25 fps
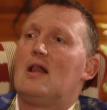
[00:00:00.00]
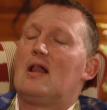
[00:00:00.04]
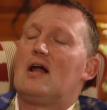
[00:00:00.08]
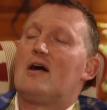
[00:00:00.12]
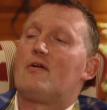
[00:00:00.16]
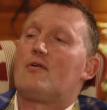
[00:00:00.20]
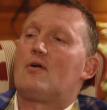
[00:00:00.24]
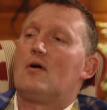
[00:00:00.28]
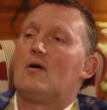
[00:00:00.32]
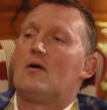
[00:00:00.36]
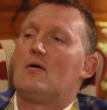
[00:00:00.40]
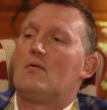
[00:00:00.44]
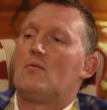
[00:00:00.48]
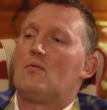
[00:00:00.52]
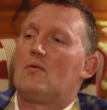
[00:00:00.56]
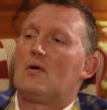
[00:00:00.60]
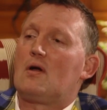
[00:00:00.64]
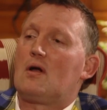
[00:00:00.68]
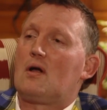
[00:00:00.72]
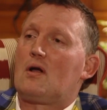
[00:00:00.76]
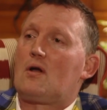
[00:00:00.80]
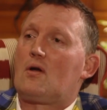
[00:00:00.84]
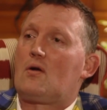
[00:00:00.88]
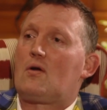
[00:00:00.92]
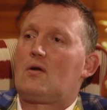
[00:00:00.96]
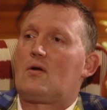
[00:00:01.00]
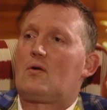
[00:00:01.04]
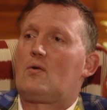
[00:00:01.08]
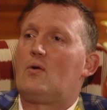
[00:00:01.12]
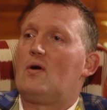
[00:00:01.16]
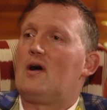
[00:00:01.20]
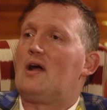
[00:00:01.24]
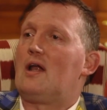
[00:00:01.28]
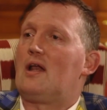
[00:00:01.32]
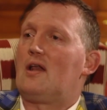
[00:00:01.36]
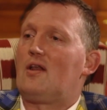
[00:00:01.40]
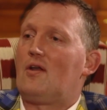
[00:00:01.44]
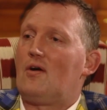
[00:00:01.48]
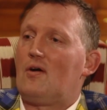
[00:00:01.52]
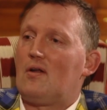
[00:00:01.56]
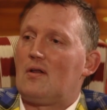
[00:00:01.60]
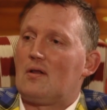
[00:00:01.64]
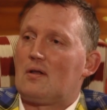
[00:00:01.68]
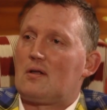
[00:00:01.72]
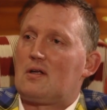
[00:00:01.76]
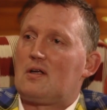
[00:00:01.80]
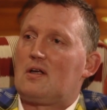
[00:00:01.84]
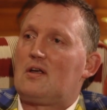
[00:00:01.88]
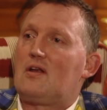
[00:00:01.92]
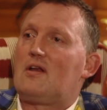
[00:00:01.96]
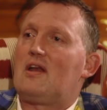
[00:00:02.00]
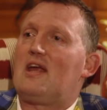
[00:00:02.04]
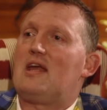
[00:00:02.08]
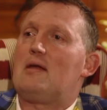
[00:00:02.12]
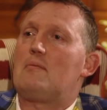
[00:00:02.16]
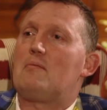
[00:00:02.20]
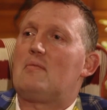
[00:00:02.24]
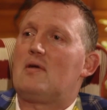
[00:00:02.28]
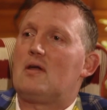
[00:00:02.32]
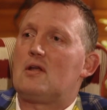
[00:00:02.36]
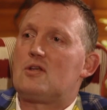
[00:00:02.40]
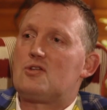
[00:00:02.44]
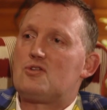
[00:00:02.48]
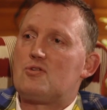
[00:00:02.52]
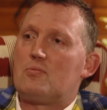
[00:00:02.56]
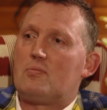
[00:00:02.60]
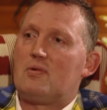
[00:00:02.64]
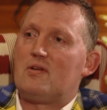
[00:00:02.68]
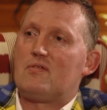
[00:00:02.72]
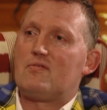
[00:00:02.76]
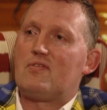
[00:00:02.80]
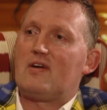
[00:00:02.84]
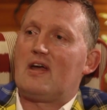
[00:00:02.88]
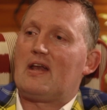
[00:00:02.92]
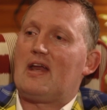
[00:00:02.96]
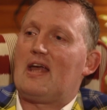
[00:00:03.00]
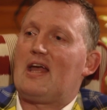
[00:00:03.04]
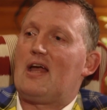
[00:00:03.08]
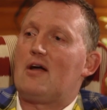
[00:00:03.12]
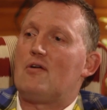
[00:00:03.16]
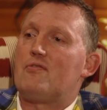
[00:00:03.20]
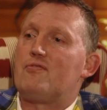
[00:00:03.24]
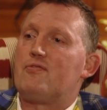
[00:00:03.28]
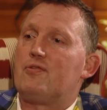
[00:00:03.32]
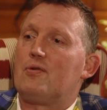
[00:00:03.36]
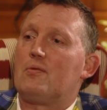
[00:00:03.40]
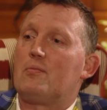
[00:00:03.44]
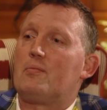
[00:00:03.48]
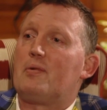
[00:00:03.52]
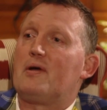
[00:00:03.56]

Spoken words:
I've got quite a lot of great mates who've been very helpful,